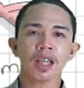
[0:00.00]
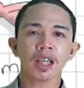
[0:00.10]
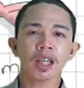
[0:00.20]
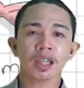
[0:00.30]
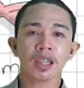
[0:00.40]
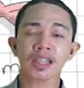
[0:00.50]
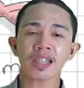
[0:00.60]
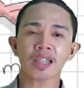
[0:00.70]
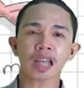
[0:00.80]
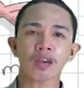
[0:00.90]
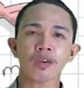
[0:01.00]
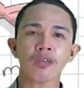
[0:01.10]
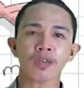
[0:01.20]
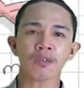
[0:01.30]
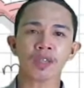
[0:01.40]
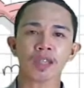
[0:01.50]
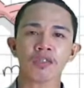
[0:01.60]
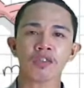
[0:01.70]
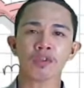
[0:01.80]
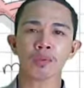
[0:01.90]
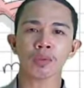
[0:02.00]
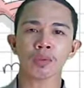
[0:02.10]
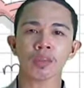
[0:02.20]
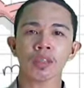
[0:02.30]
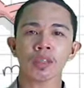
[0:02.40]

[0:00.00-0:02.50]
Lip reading: This now refers to